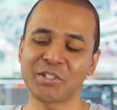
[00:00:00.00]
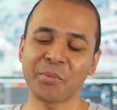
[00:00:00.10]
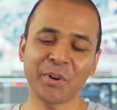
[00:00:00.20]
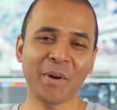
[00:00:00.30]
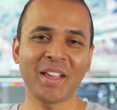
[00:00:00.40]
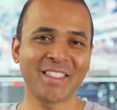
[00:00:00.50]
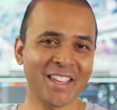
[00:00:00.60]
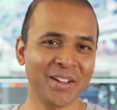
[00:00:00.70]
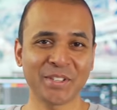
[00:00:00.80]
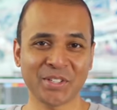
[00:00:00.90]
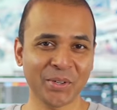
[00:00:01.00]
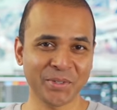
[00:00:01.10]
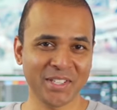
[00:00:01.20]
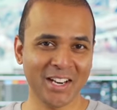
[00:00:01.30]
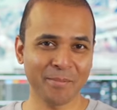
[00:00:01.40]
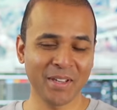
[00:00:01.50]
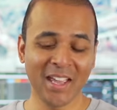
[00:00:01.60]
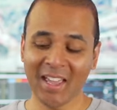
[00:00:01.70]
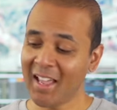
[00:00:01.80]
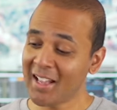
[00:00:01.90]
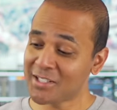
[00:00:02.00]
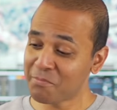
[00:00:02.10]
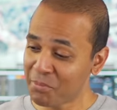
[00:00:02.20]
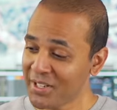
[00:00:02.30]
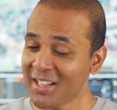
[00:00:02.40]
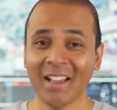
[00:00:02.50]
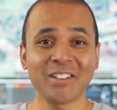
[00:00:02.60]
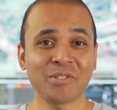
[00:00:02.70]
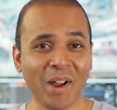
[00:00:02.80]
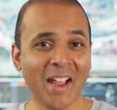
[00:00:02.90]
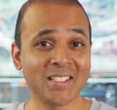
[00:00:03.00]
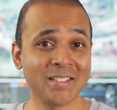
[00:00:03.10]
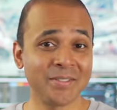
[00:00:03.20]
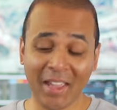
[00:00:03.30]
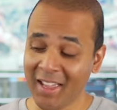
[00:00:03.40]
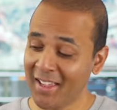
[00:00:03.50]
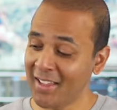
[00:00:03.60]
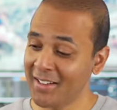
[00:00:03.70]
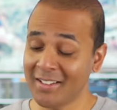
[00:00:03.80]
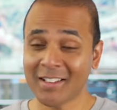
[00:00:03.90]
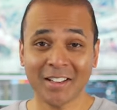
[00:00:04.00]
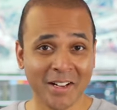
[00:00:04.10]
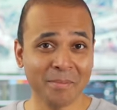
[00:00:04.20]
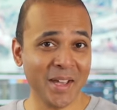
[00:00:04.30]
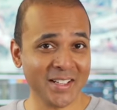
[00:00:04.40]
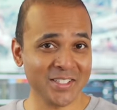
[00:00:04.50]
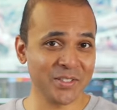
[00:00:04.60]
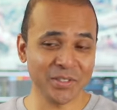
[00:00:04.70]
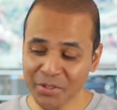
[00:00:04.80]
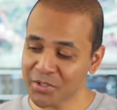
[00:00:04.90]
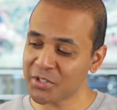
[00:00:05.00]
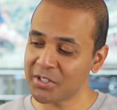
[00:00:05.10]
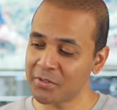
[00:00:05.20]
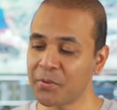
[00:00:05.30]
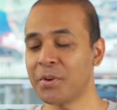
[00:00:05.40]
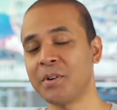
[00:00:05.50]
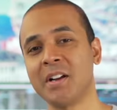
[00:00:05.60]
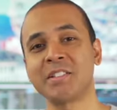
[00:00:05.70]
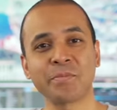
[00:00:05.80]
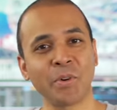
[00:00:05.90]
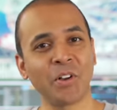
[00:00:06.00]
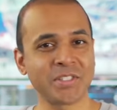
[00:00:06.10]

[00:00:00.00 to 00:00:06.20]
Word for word: so what do I think of this whole setup? It's pretty attractive and a compact solution for a small